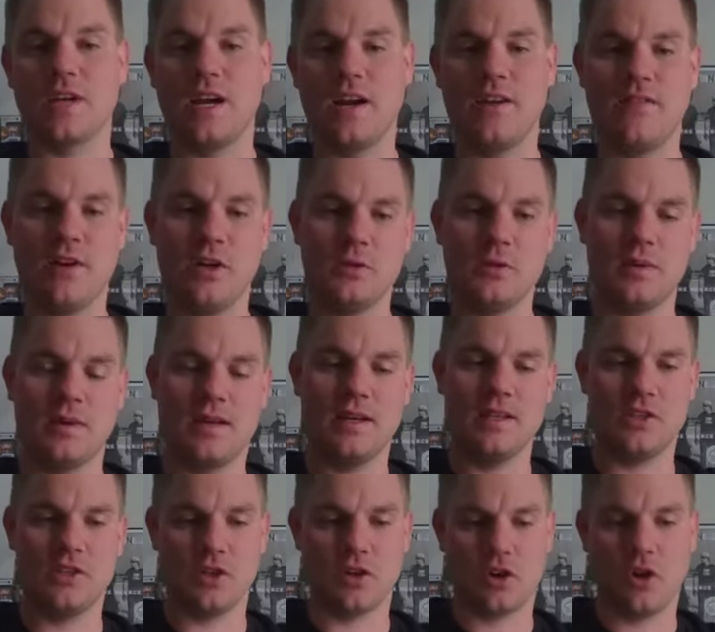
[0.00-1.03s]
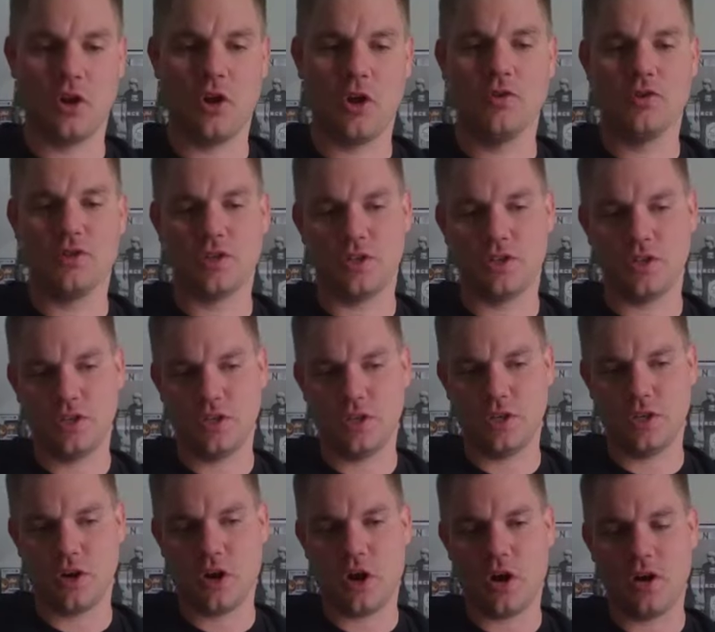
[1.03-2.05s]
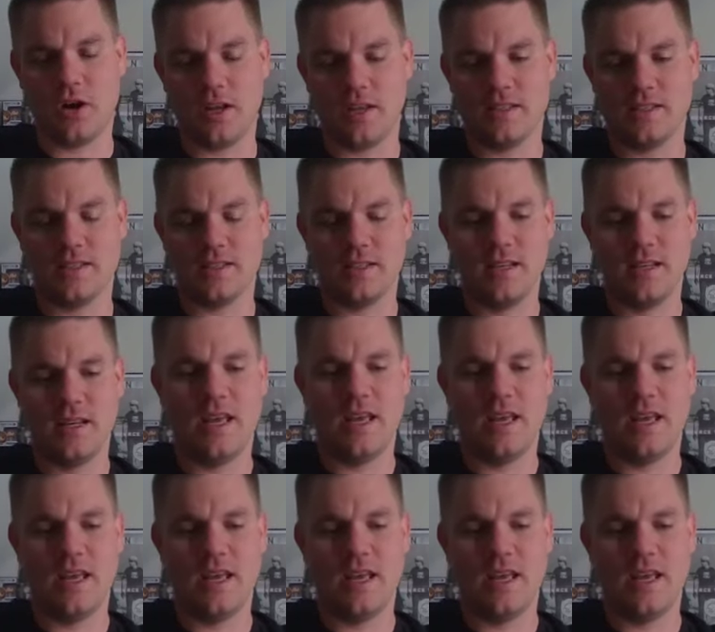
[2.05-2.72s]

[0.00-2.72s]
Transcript: kind of venues because you're closer to your artist.